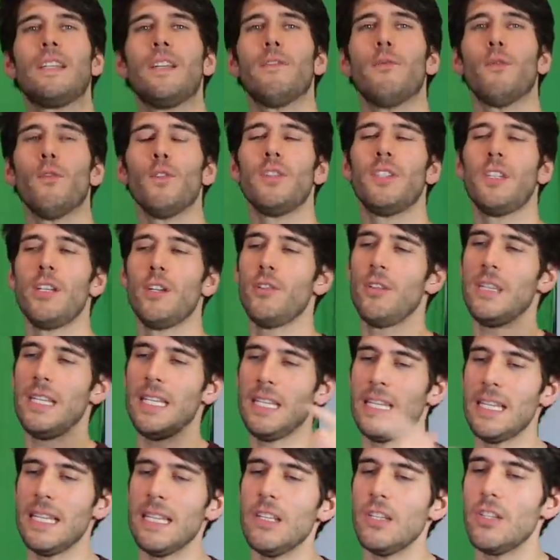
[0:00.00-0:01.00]
difference here, the
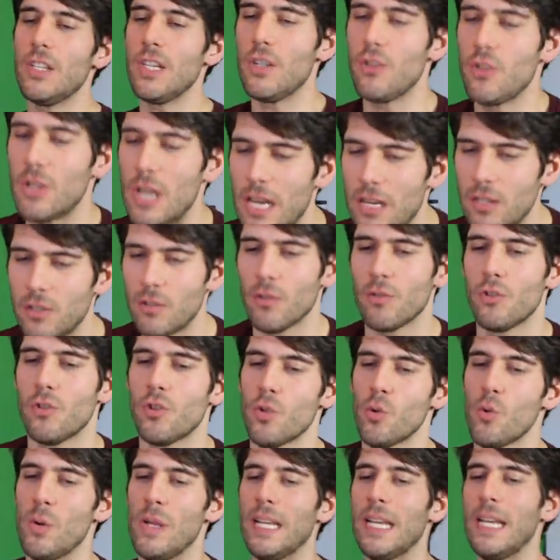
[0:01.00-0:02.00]
ENTJs are
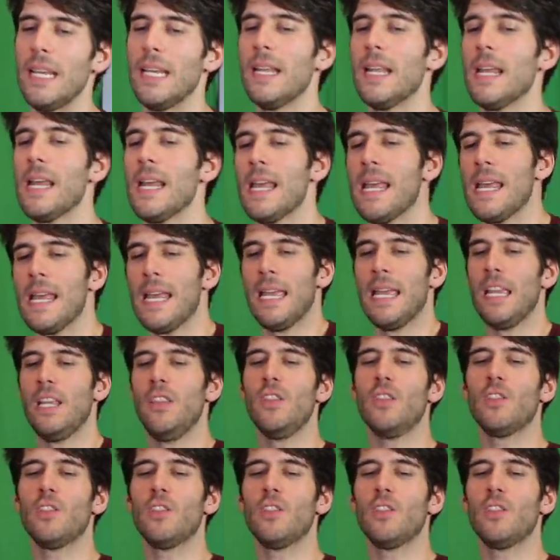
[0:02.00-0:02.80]
doing it in